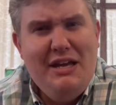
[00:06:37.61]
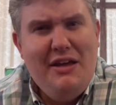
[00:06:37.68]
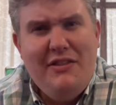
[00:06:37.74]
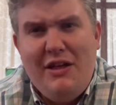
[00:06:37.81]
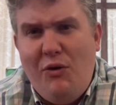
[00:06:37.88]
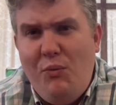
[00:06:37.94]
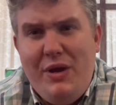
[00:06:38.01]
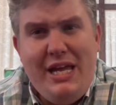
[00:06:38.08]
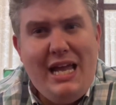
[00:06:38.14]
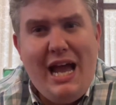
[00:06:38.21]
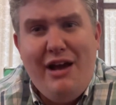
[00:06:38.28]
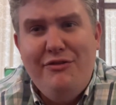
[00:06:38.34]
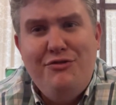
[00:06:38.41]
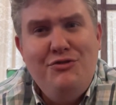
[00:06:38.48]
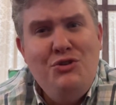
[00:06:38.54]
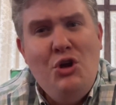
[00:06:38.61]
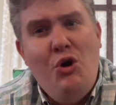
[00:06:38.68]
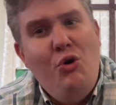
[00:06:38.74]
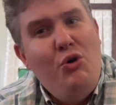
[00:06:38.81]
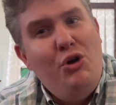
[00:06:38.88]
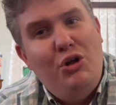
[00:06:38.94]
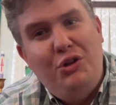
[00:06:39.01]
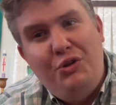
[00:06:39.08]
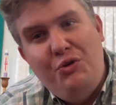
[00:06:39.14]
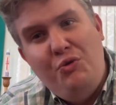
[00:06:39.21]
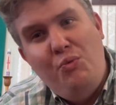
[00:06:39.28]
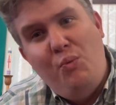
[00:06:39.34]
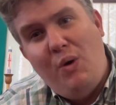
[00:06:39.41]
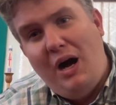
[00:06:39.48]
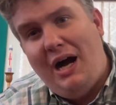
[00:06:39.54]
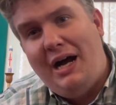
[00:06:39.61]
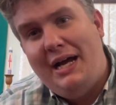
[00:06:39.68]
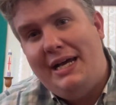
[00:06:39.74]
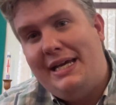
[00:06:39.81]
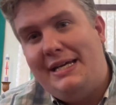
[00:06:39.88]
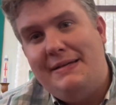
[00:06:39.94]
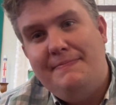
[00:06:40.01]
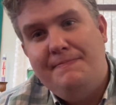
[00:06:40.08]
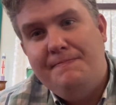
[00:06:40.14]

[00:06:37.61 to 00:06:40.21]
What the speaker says: that we have no clue why.